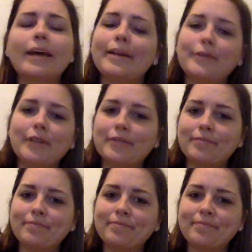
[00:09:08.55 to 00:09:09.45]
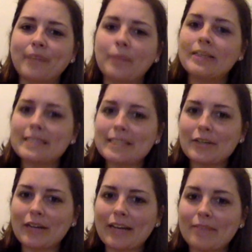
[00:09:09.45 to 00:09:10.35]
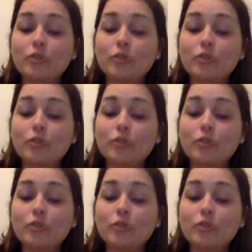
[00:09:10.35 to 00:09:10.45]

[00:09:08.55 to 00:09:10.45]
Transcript: don't know. I'm considering it.